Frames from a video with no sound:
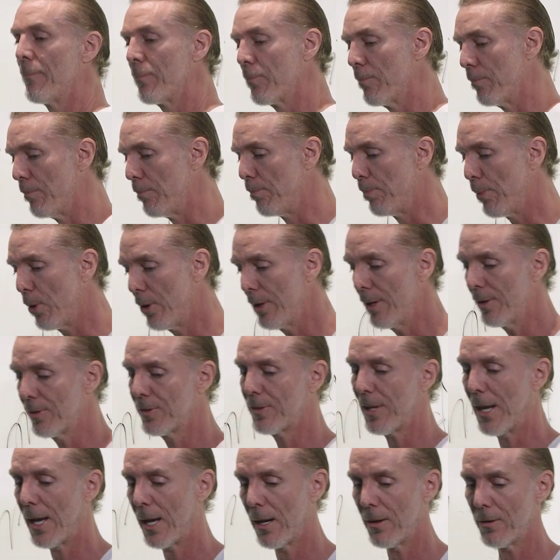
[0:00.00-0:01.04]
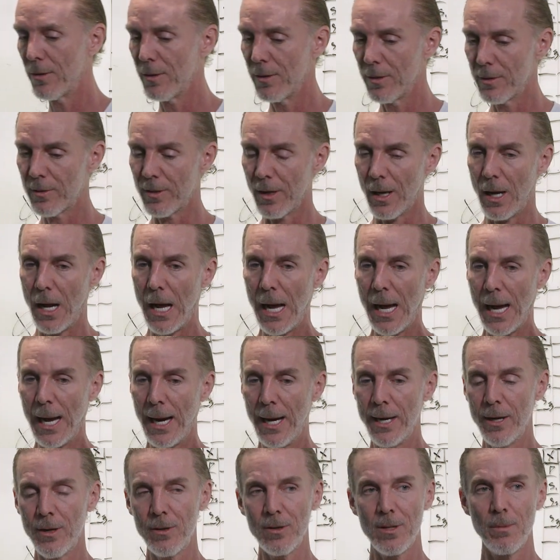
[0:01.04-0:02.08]
boils down to
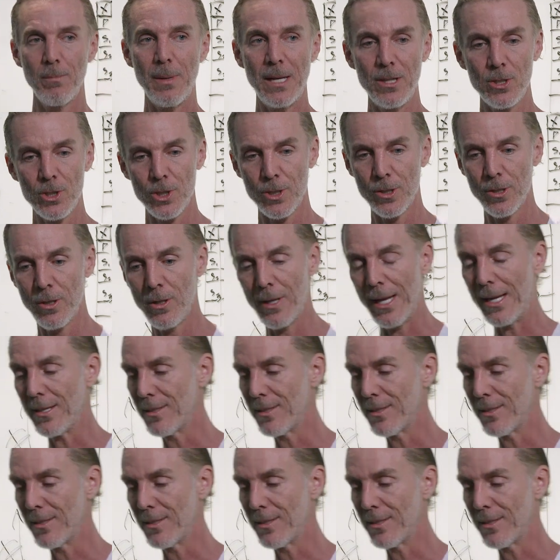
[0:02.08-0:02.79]
higher dimensional